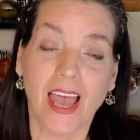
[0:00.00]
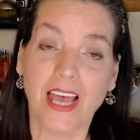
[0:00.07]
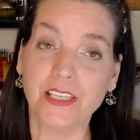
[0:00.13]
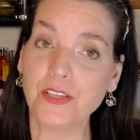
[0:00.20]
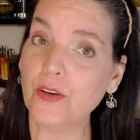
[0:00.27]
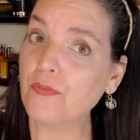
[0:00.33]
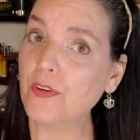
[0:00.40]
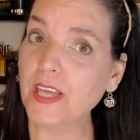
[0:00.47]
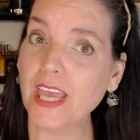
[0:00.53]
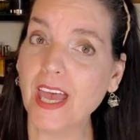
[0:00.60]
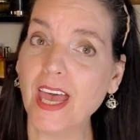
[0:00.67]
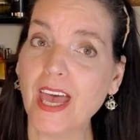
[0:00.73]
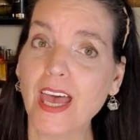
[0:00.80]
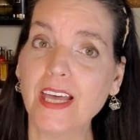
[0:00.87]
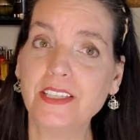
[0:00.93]
And don't
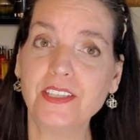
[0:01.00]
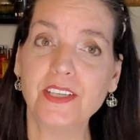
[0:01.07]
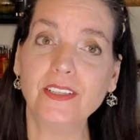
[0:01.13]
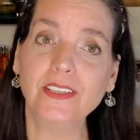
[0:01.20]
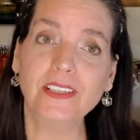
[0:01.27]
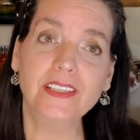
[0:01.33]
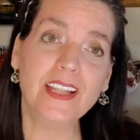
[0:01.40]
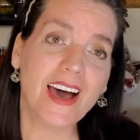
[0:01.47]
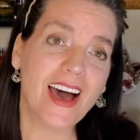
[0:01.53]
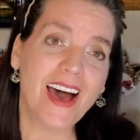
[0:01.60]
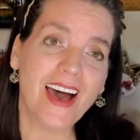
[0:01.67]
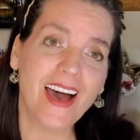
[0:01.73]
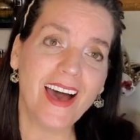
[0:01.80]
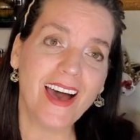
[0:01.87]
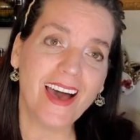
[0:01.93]
forget to
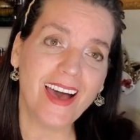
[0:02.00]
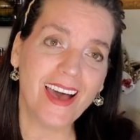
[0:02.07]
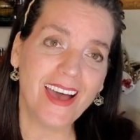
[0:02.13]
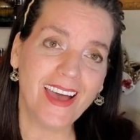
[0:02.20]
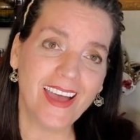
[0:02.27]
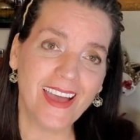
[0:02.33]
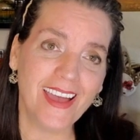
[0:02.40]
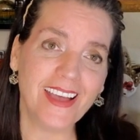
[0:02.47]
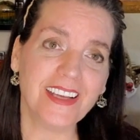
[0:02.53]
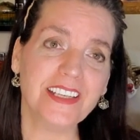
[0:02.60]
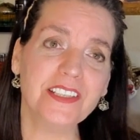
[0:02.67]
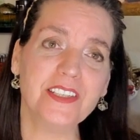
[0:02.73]
like